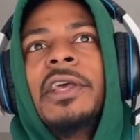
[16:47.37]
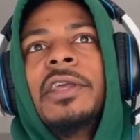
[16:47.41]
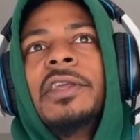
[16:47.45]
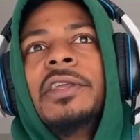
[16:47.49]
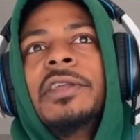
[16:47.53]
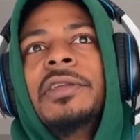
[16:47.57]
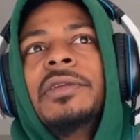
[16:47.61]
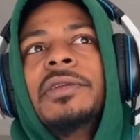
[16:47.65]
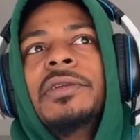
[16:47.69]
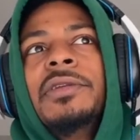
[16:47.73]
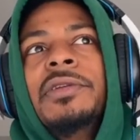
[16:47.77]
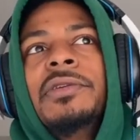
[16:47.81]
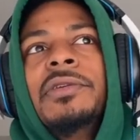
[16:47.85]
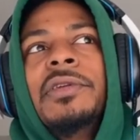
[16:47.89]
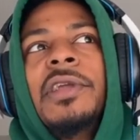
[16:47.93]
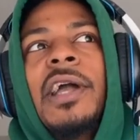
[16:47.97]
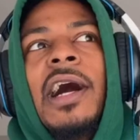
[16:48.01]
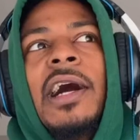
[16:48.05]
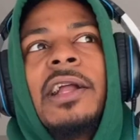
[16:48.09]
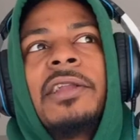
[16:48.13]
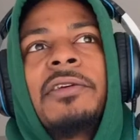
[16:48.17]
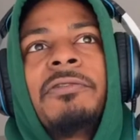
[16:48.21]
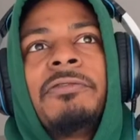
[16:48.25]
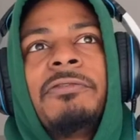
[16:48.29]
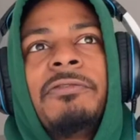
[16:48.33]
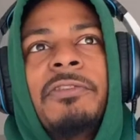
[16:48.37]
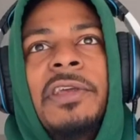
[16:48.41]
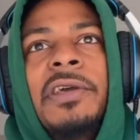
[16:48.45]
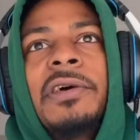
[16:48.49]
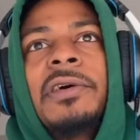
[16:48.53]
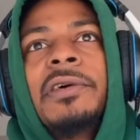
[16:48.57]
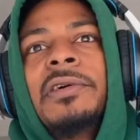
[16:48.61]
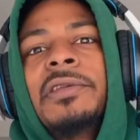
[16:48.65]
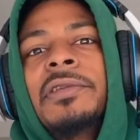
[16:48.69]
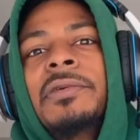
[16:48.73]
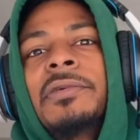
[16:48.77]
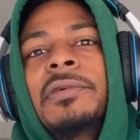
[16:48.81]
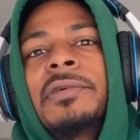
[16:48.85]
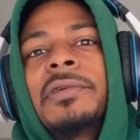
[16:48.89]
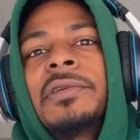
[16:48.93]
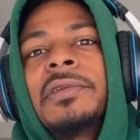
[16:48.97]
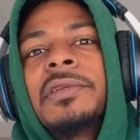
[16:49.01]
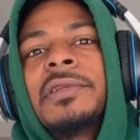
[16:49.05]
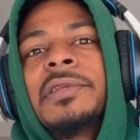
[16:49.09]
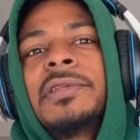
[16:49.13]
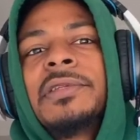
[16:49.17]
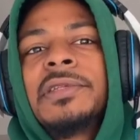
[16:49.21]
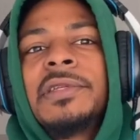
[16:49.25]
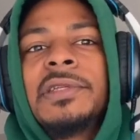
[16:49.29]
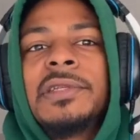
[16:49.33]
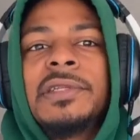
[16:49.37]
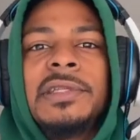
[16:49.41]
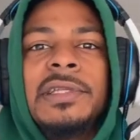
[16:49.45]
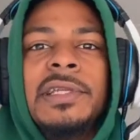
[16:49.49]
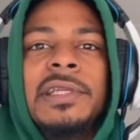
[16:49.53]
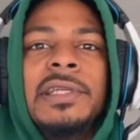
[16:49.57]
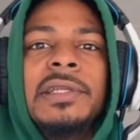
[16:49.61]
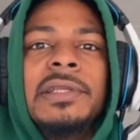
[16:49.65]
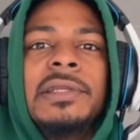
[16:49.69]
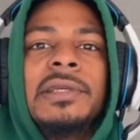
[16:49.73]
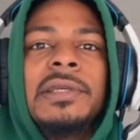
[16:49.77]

You got to fail in order to succeed.